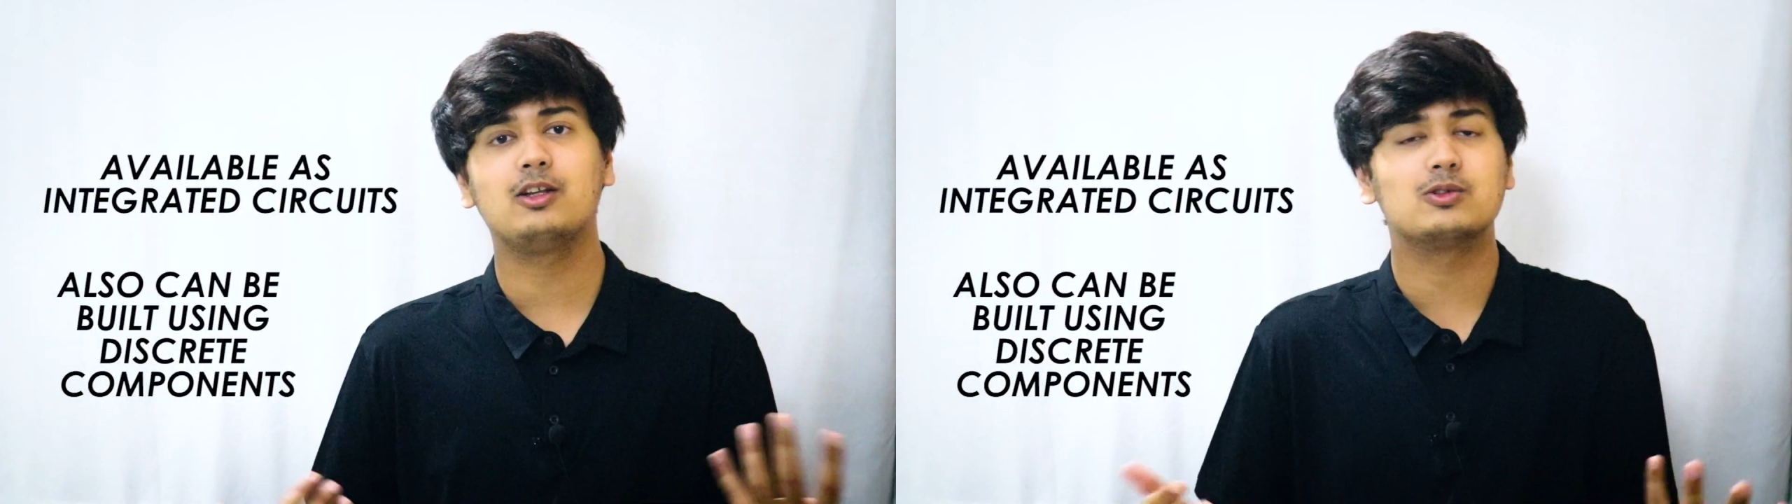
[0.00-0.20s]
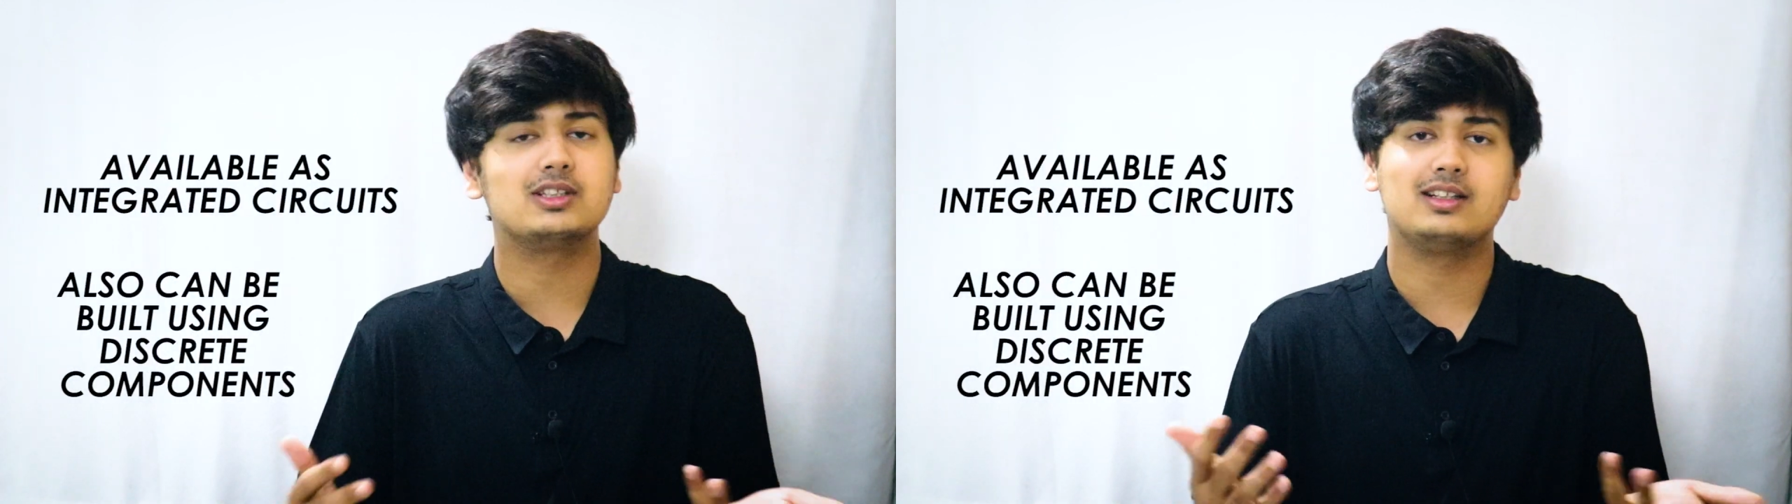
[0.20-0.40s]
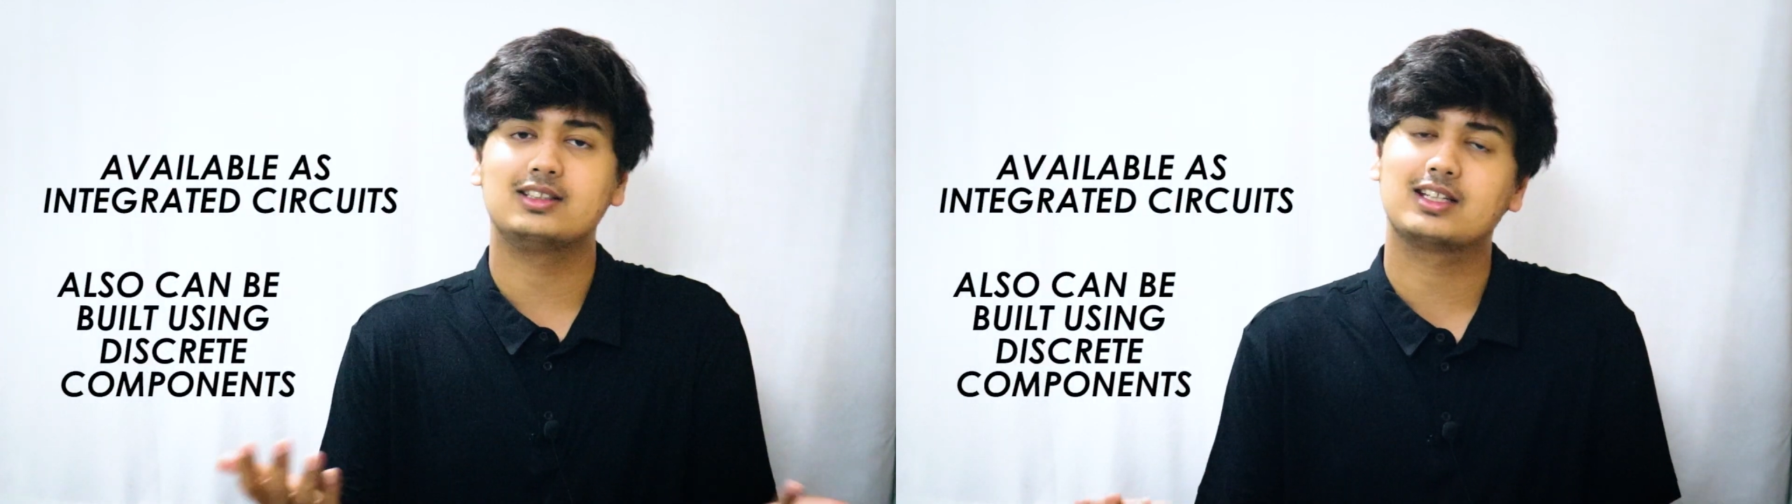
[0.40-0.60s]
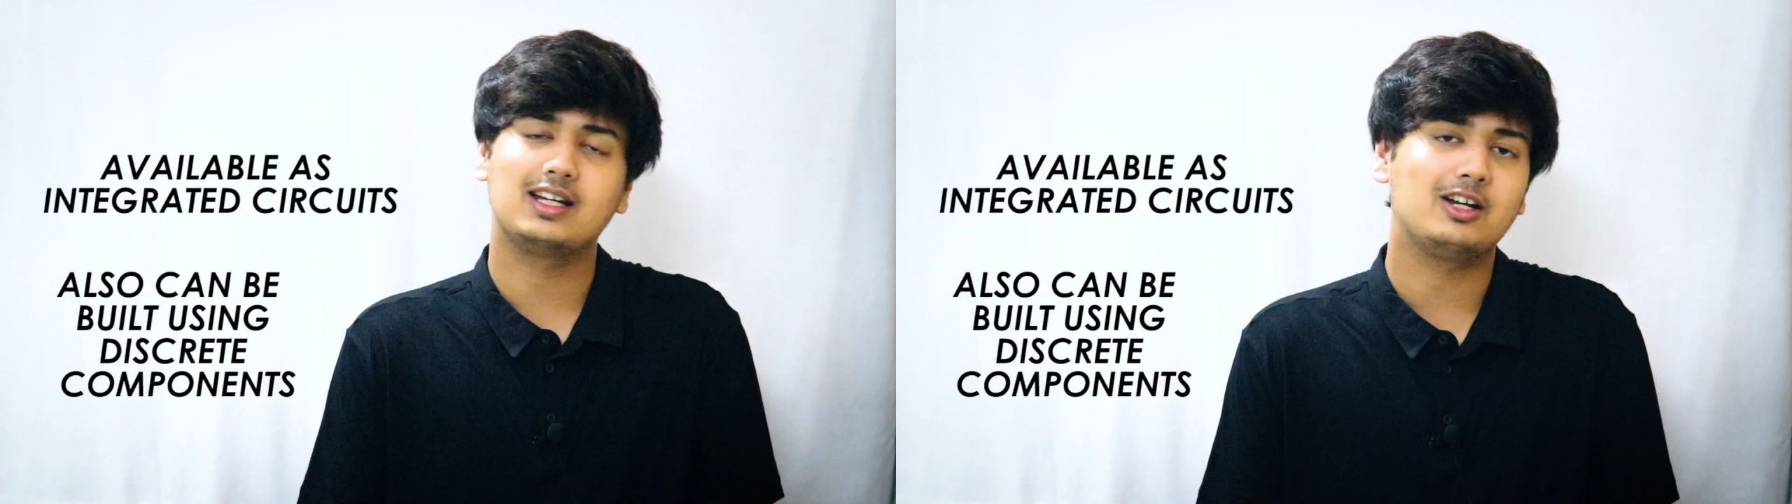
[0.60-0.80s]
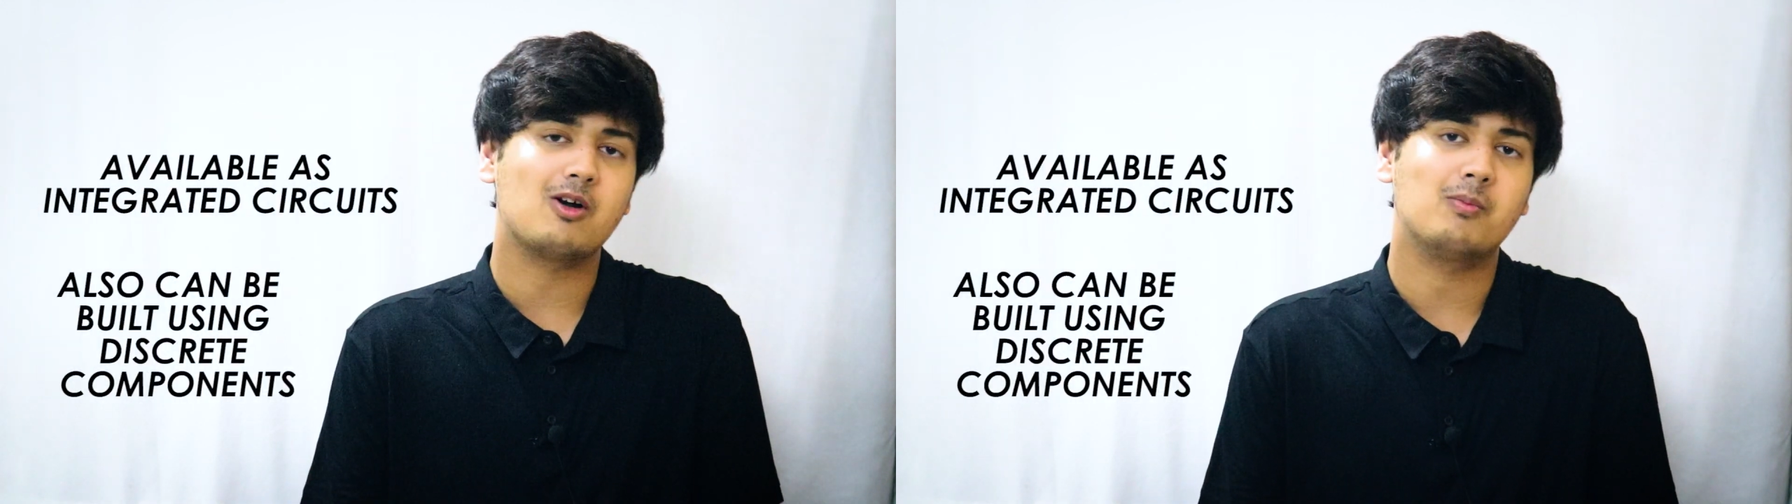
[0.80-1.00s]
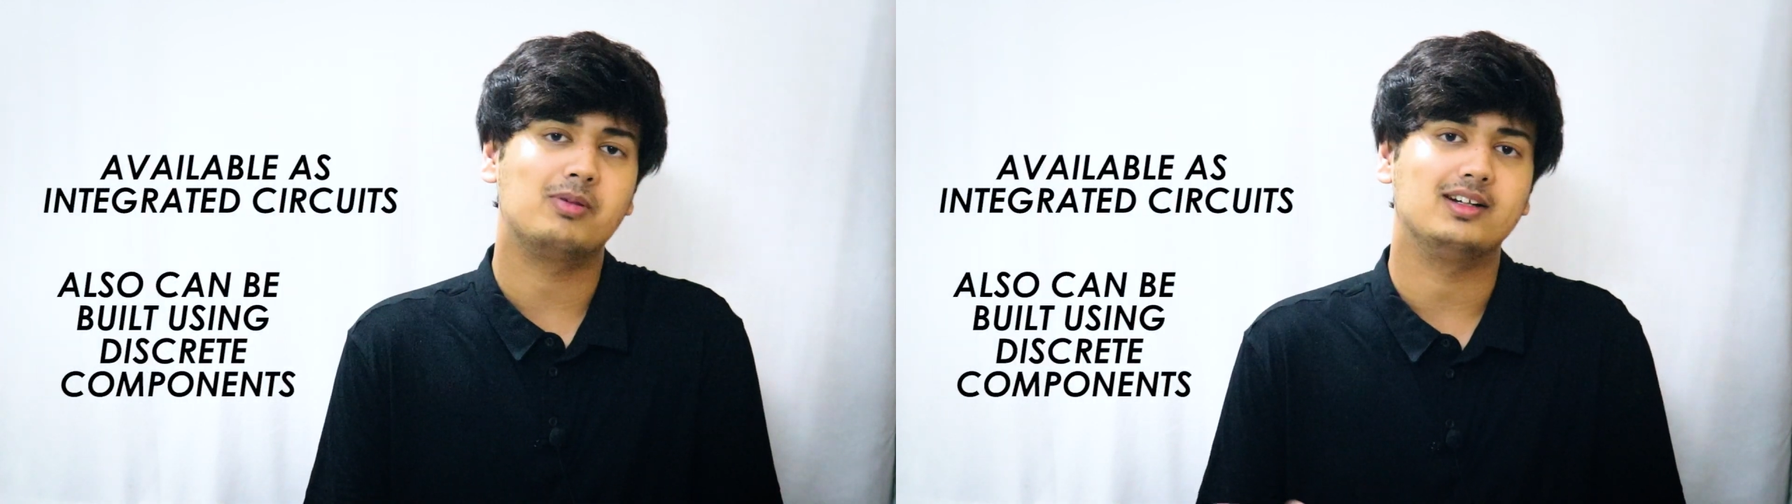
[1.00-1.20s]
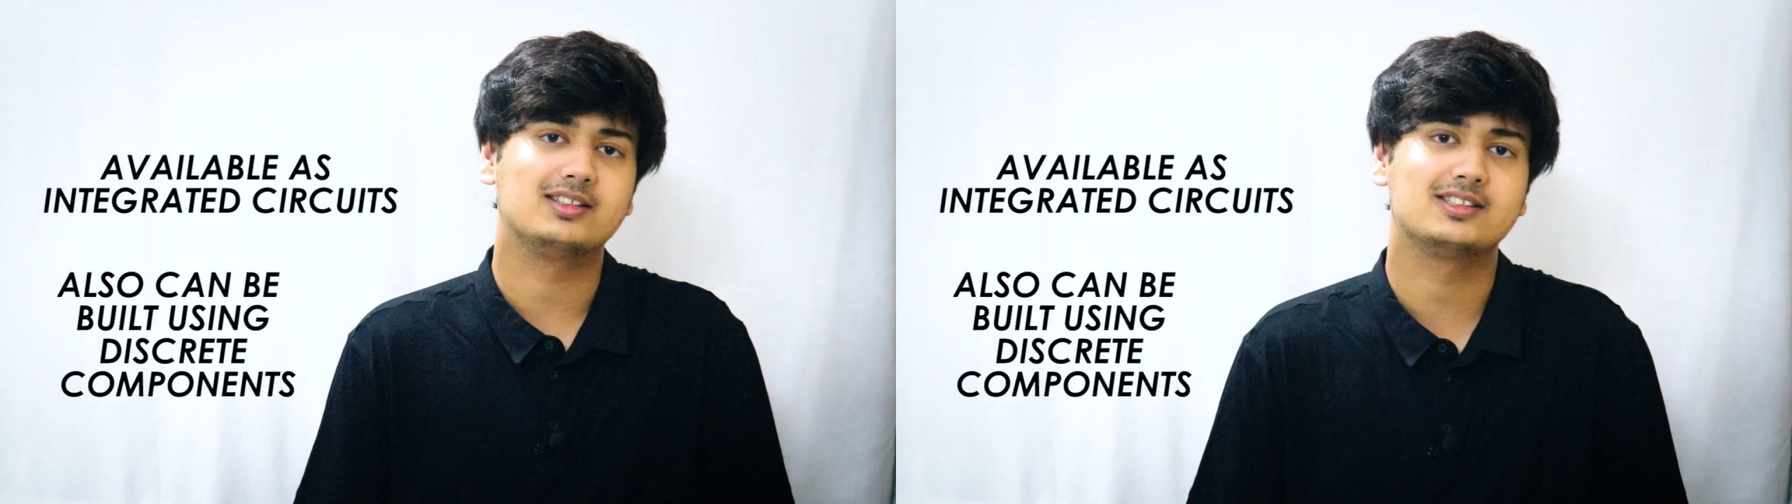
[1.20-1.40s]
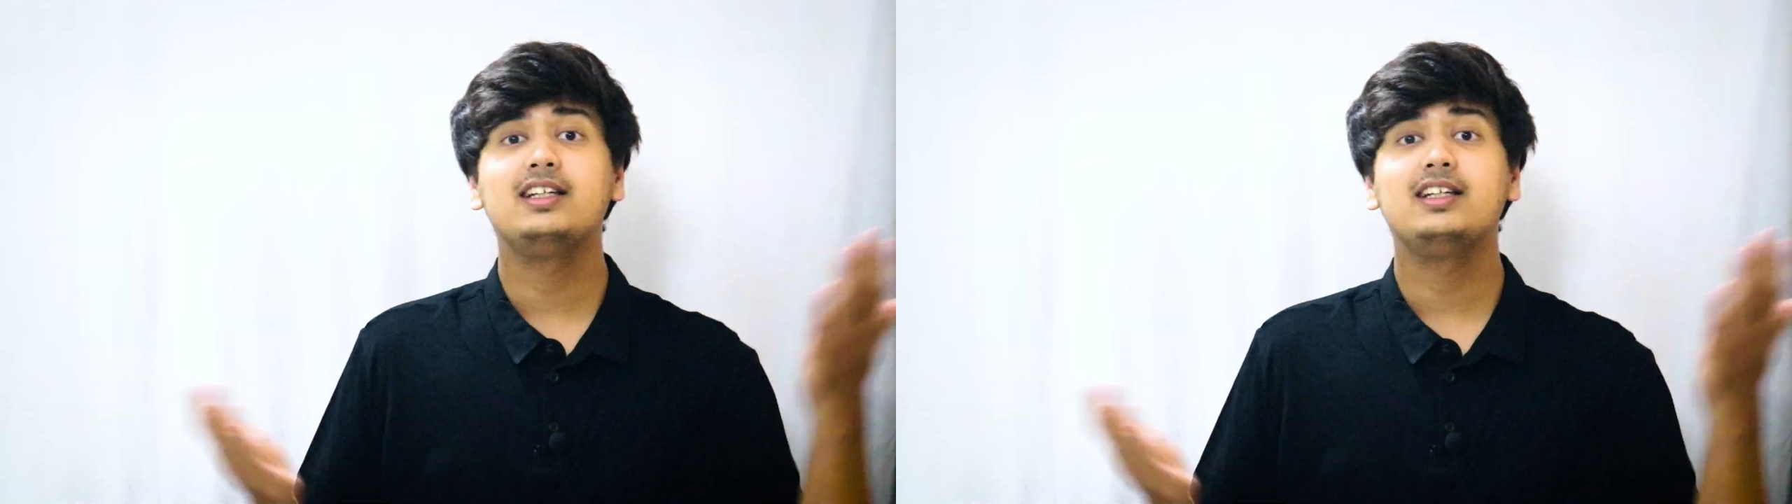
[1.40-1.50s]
using discrete components.